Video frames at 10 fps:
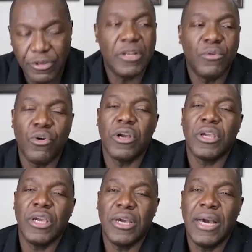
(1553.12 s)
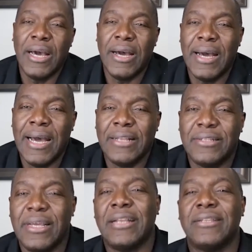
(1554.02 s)
working uh, at
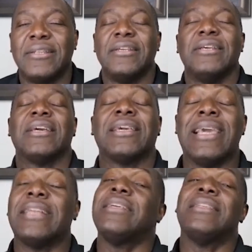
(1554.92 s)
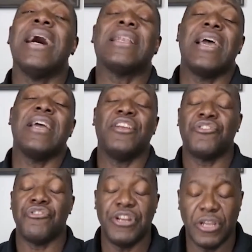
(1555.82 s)
at getting that kind of
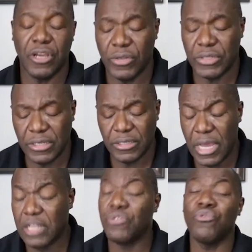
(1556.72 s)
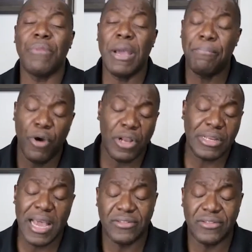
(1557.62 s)
training out, and and through my
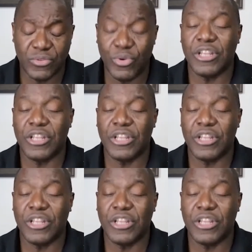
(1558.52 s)
podcast as well.